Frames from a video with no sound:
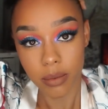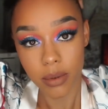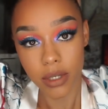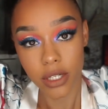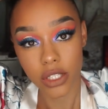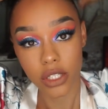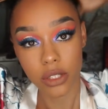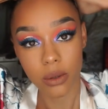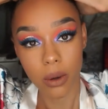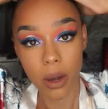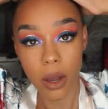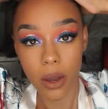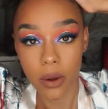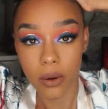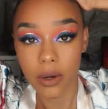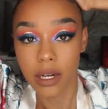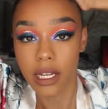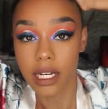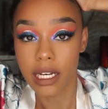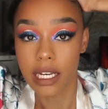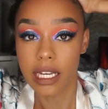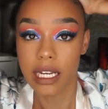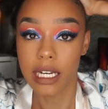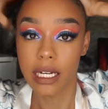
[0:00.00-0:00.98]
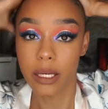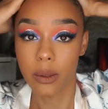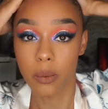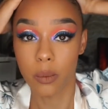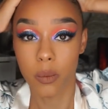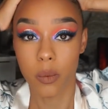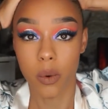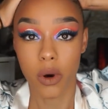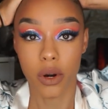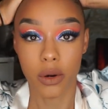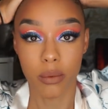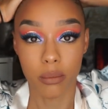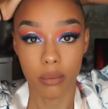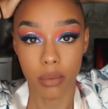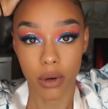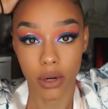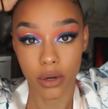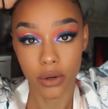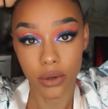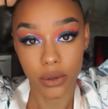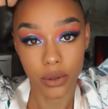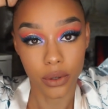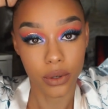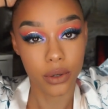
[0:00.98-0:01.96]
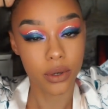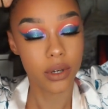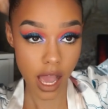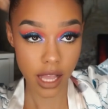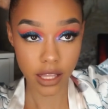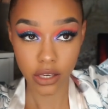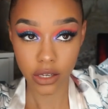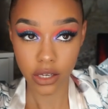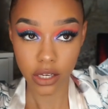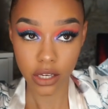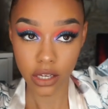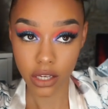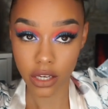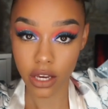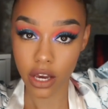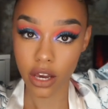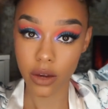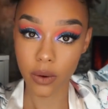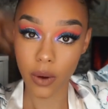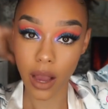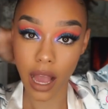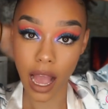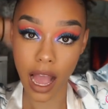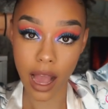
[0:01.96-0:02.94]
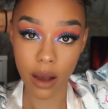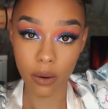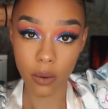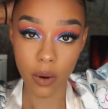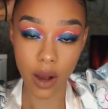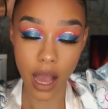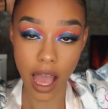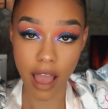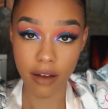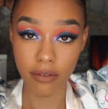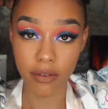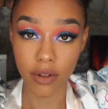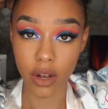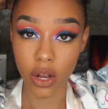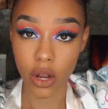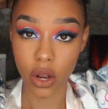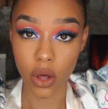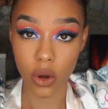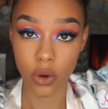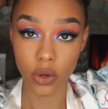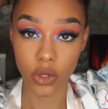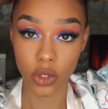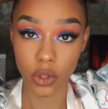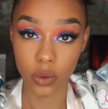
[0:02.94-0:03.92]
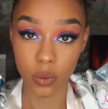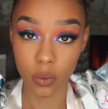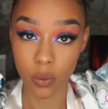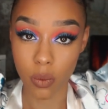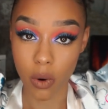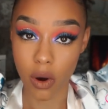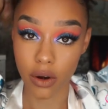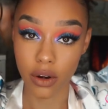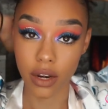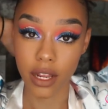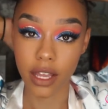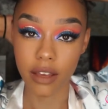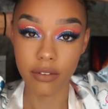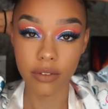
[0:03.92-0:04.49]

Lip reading: because you only need one bundle and you can go however long you want.